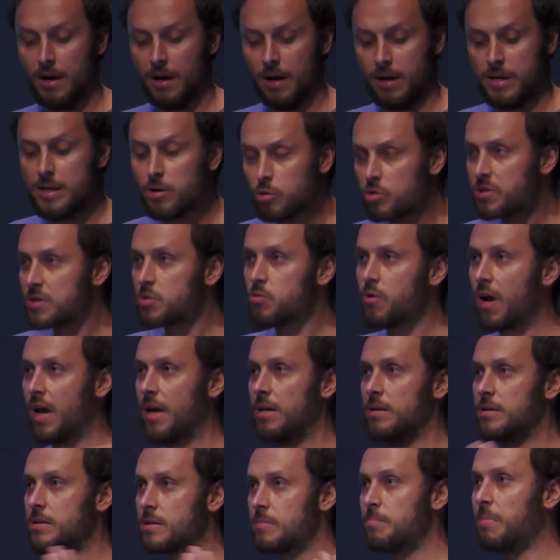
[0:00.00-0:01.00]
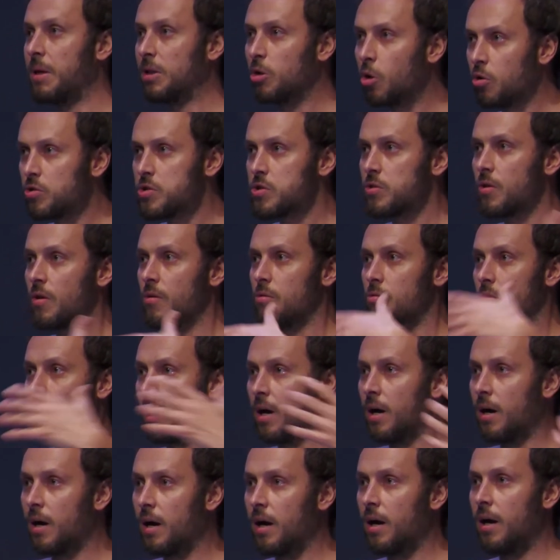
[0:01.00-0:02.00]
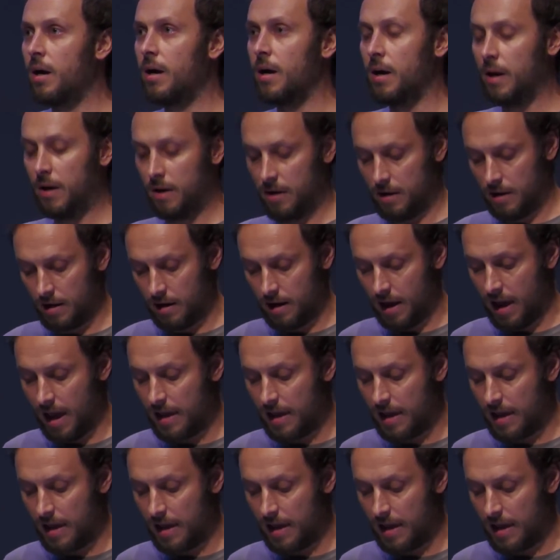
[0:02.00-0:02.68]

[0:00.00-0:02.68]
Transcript: illustrates, but also uh, uh, uh,